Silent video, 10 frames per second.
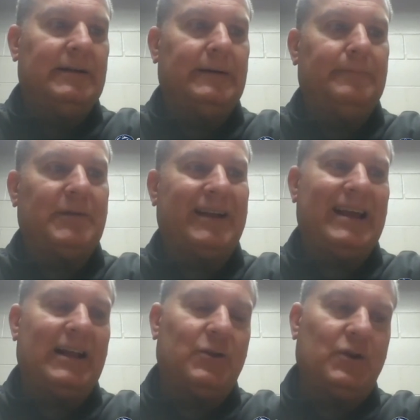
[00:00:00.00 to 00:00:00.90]

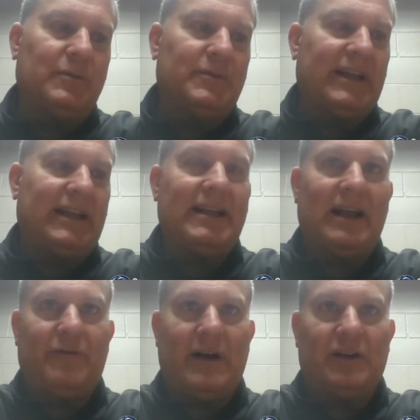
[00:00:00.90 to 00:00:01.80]
Again, I thought some
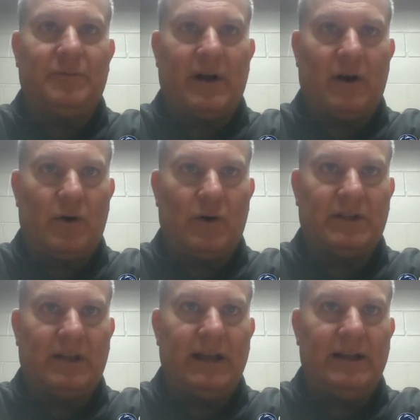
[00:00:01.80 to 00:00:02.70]
ticky-tack fouls might have hurt
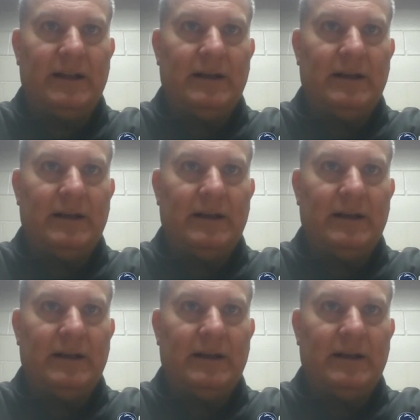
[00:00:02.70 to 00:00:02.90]
us late